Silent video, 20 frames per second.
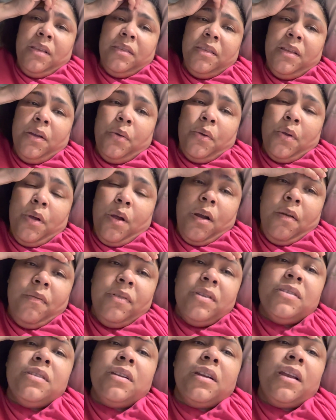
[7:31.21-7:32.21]
They're going to
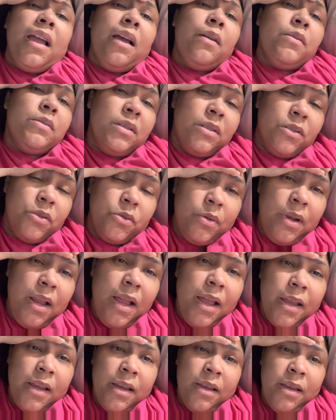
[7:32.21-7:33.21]
harvest their cows in
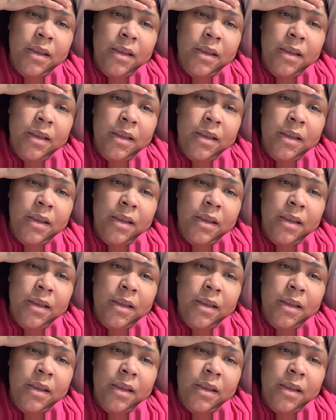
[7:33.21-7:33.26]
July,